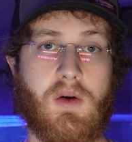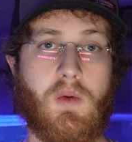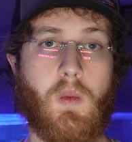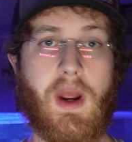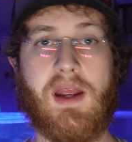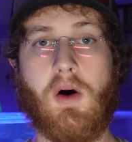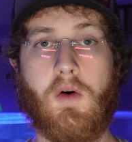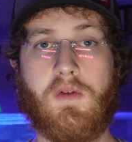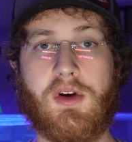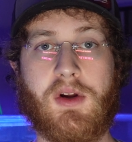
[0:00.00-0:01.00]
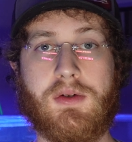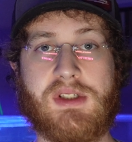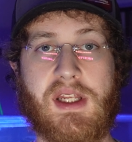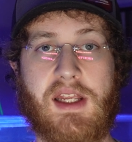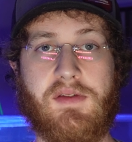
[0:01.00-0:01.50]
way
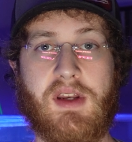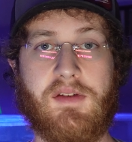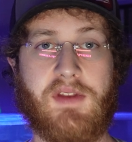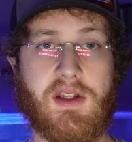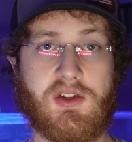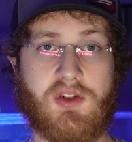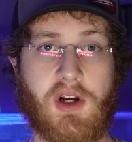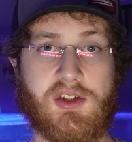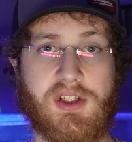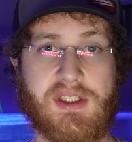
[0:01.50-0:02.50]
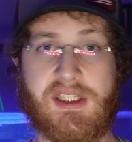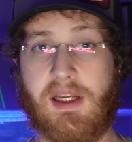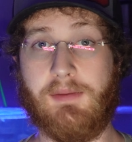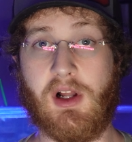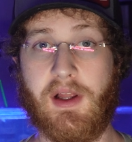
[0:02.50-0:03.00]
overdosed even if the instructions
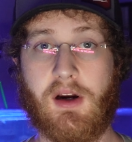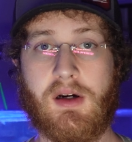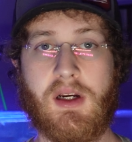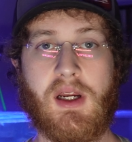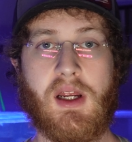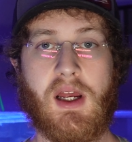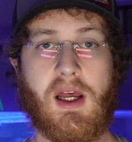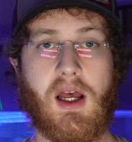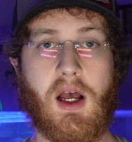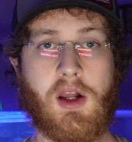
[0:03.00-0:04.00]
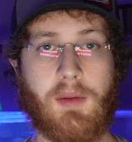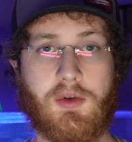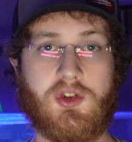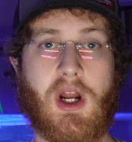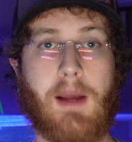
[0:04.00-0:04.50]
seem clear. A couple
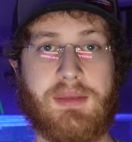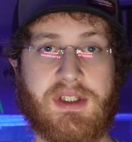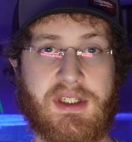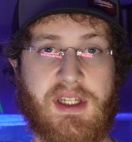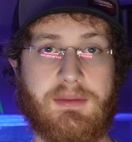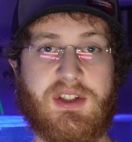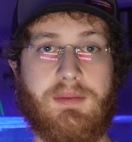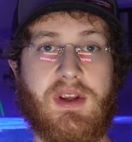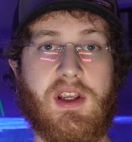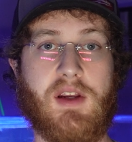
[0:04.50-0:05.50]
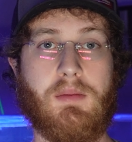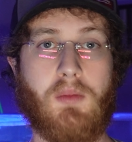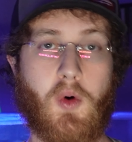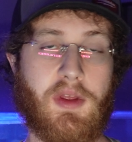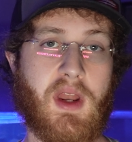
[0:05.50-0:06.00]
drops seems to be
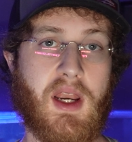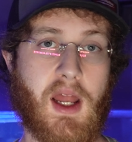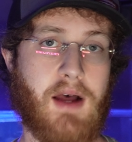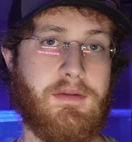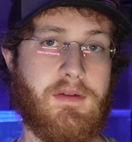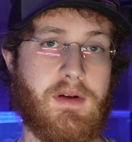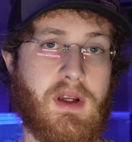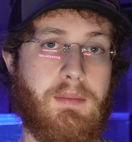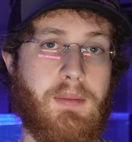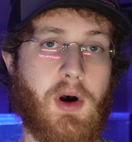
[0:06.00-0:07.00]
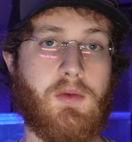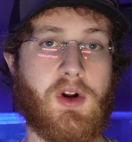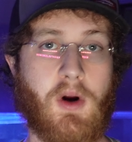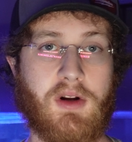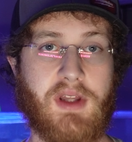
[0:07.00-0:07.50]
more than enough, but
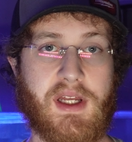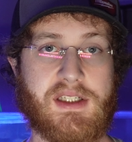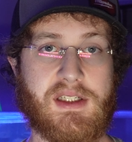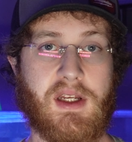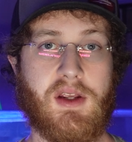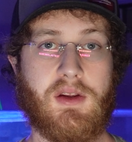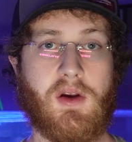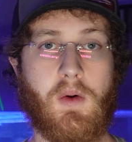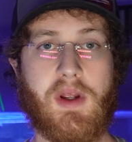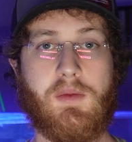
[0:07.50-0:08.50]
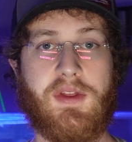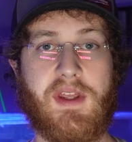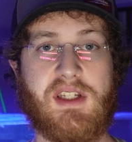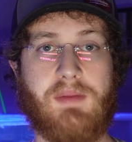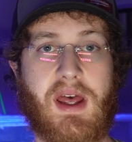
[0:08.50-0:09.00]
regardless, going with
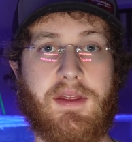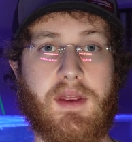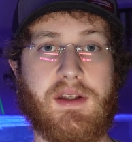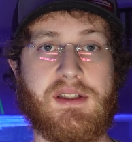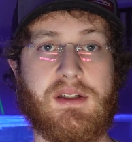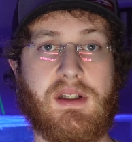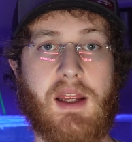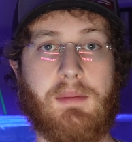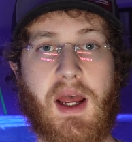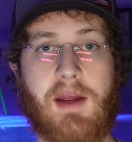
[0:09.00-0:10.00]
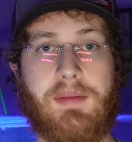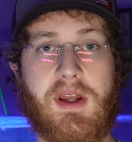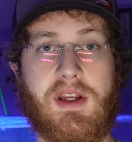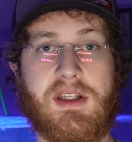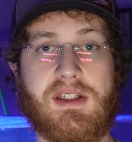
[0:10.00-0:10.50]
these methods, in my
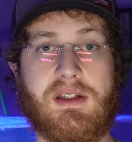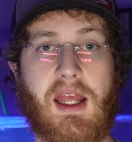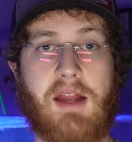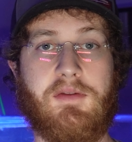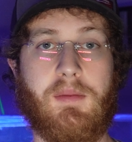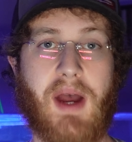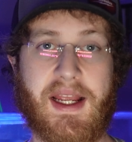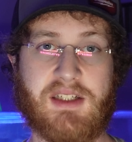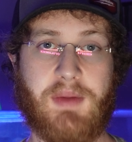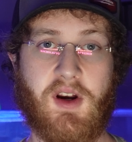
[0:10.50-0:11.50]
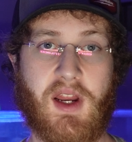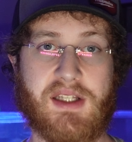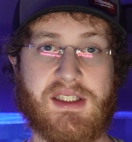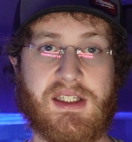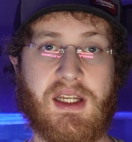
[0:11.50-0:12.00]
opinion and from my
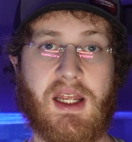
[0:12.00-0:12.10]
experience,